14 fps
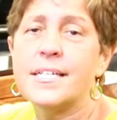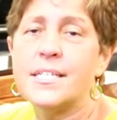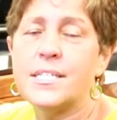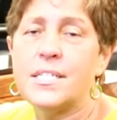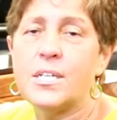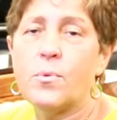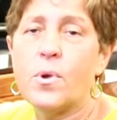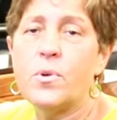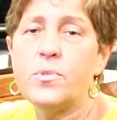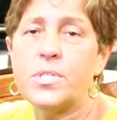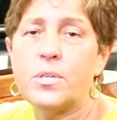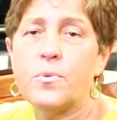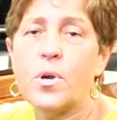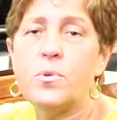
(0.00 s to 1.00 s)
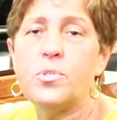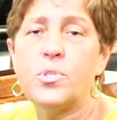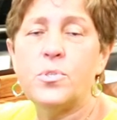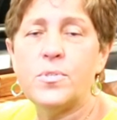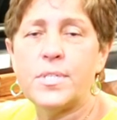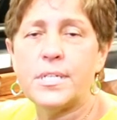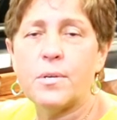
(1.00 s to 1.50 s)

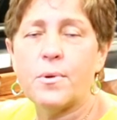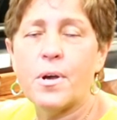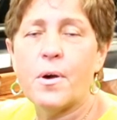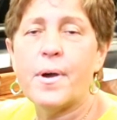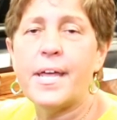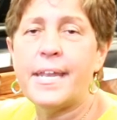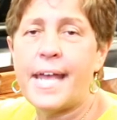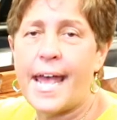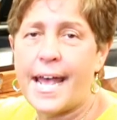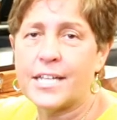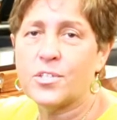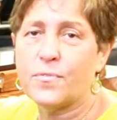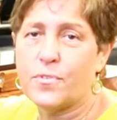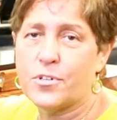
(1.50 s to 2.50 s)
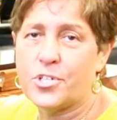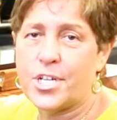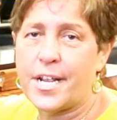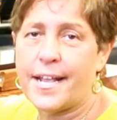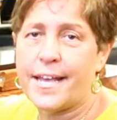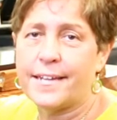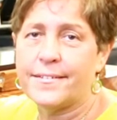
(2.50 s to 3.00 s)
0020 and ask for
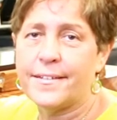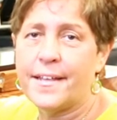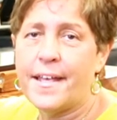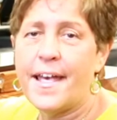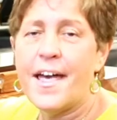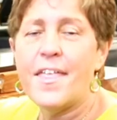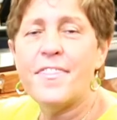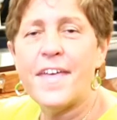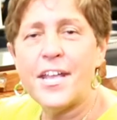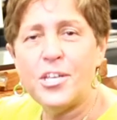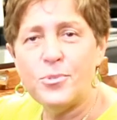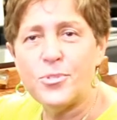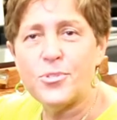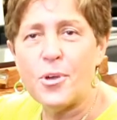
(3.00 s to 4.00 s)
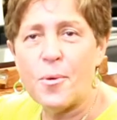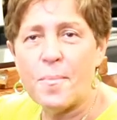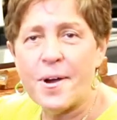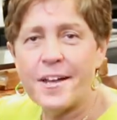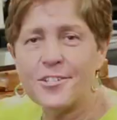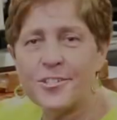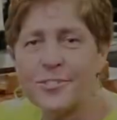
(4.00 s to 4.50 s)
Jan. Thank you so
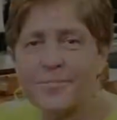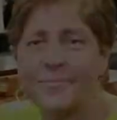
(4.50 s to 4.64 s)
much.